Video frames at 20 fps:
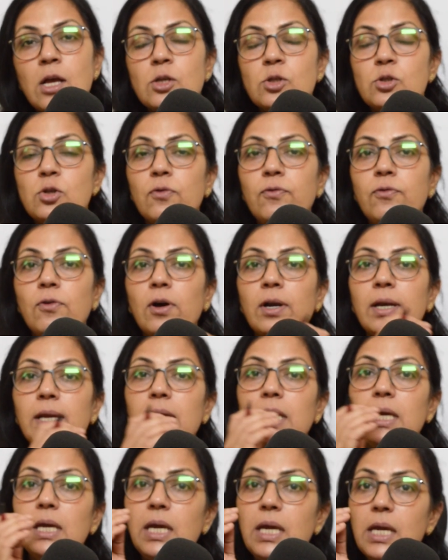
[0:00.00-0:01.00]
So for
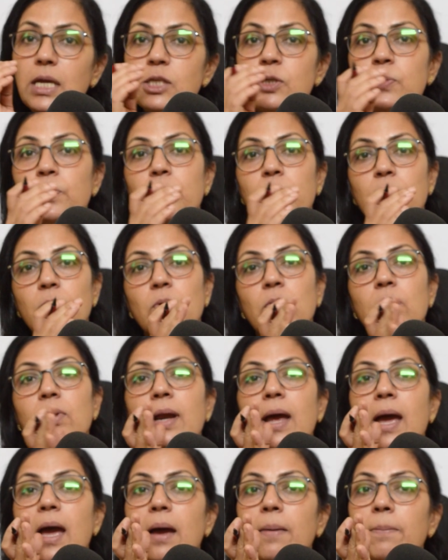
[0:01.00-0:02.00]
each
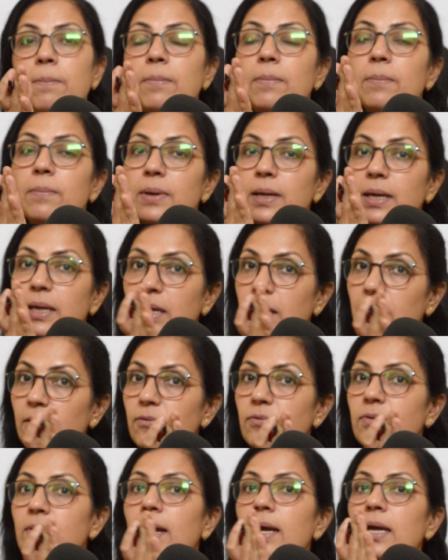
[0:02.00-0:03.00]
program,
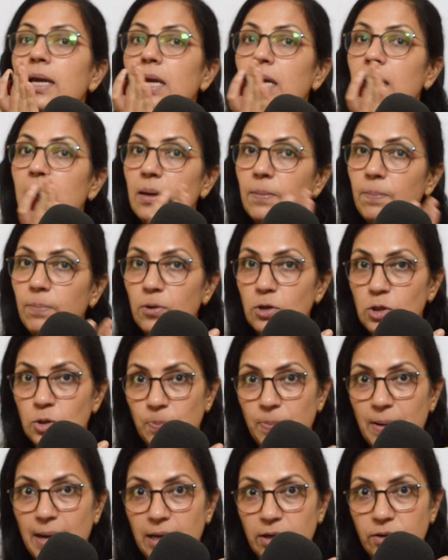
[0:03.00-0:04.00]
give the
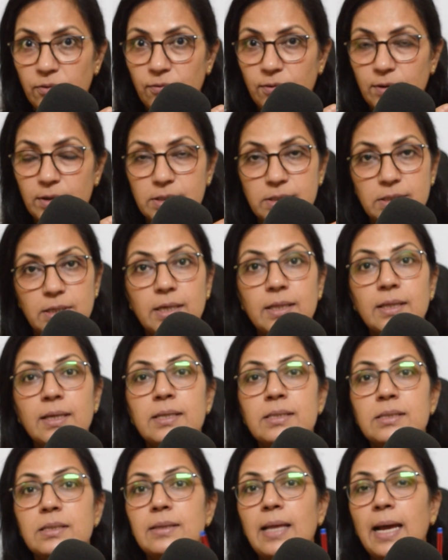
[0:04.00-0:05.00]
input part first.
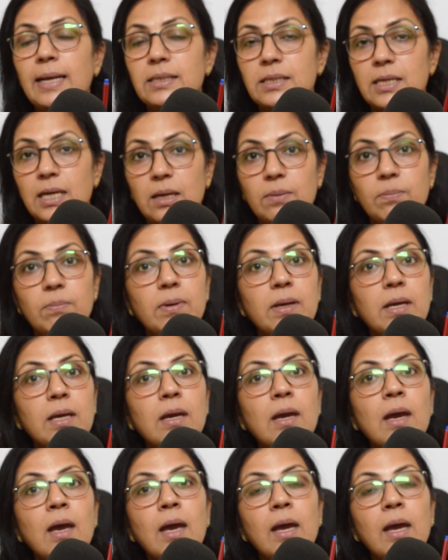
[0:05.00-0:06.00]
That can be